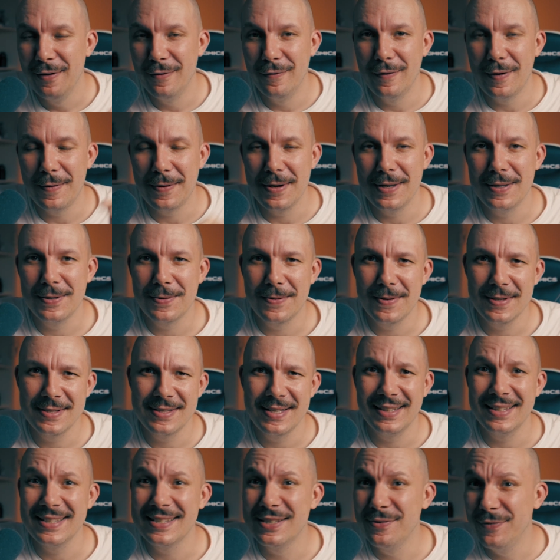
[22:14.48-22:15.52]
Very
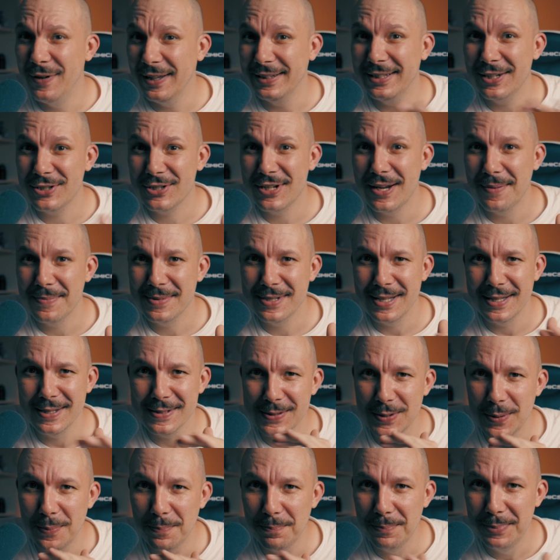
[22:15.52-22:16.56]
interesting. This Dvadashamsa is
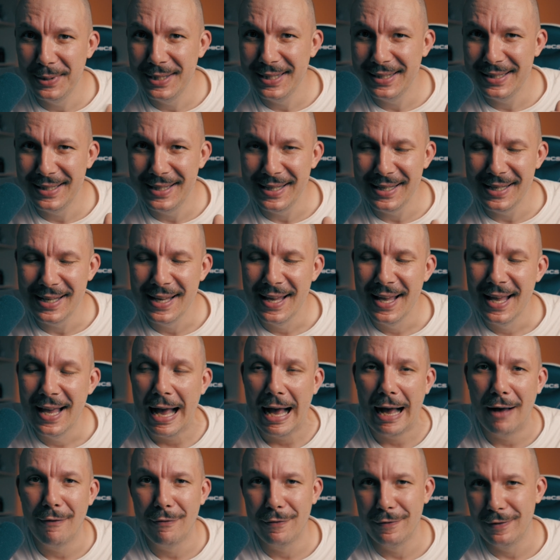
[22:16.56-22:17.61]
completely
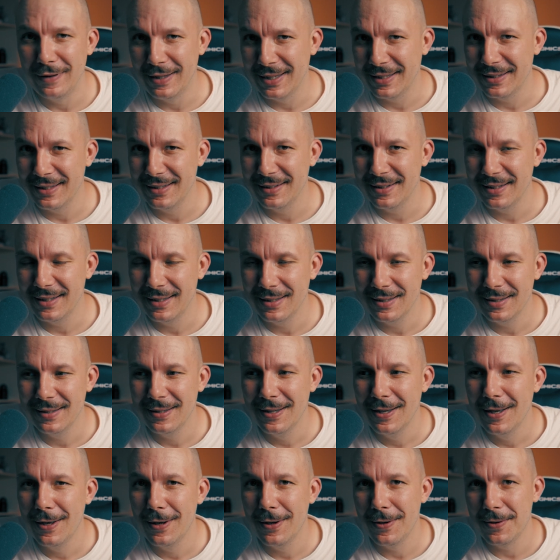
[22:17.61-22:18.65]
afflicted in
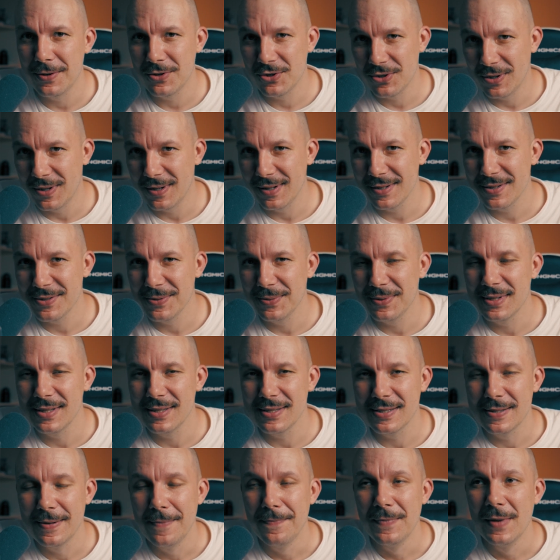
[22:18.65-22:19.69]
her chart. So this
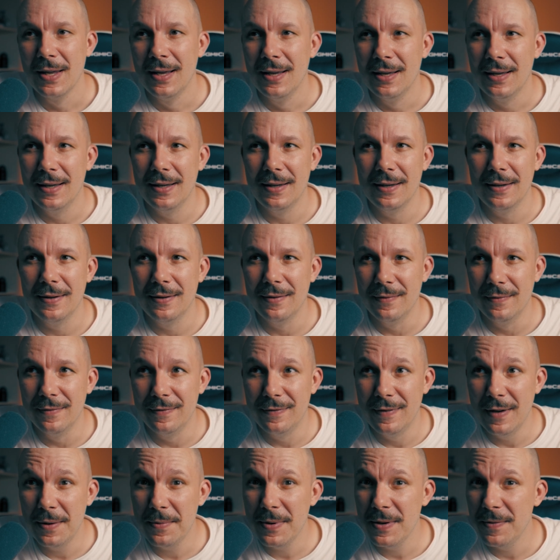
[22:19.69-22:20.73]
is a
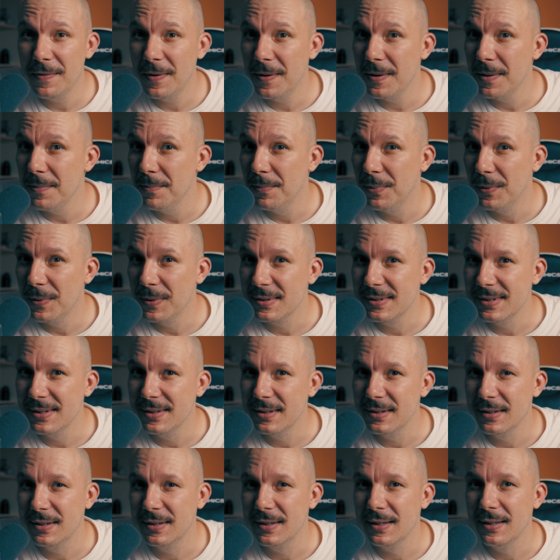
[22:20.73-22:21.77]
very, very
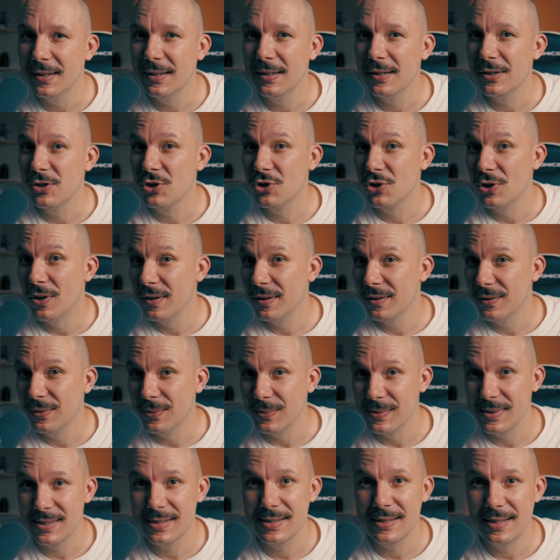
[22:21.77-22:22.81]
important chart
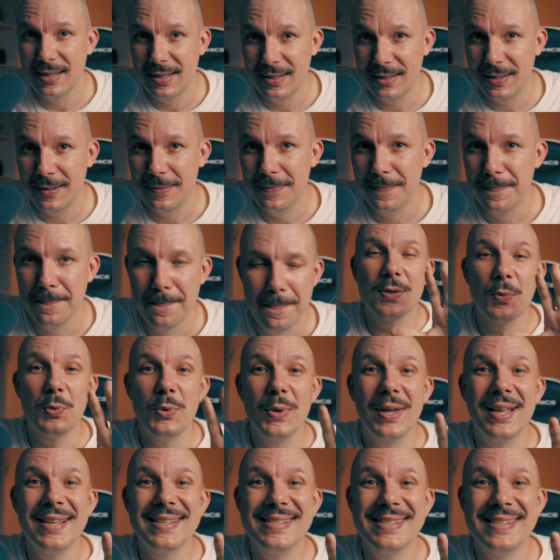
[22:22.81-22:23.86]
to study. So
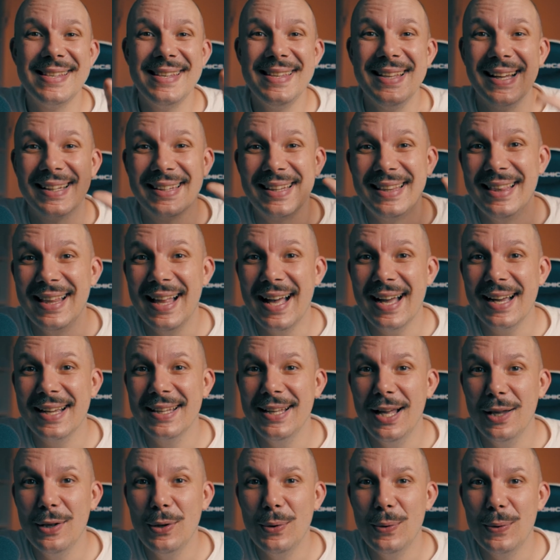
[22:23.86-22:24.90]
you can see that
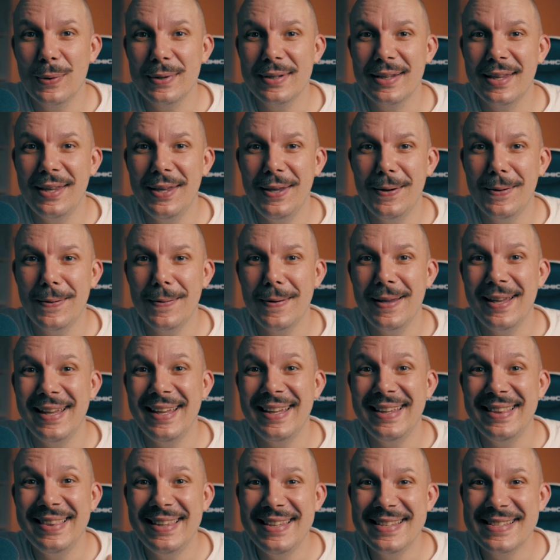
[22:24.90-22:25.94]
Lagna Lord here
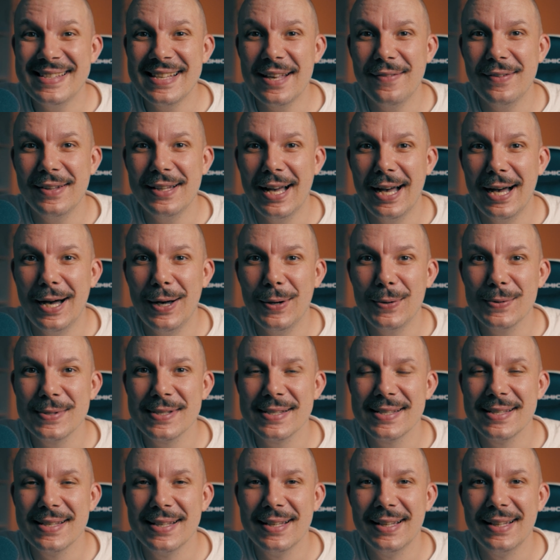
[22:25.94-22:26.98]
in the 7th
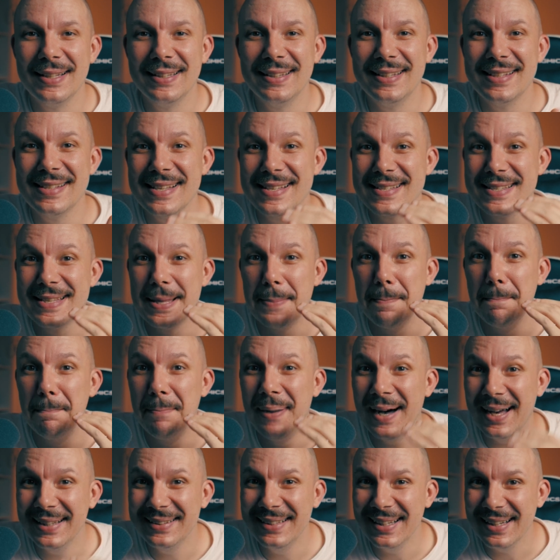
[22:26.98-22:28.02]
house, this is the
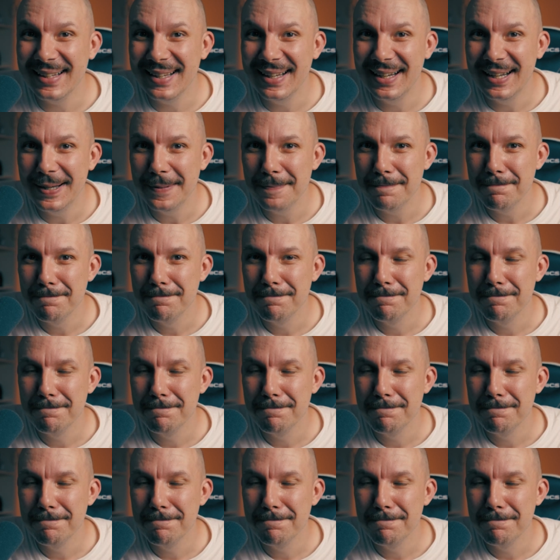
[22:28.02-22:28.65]
Badaka,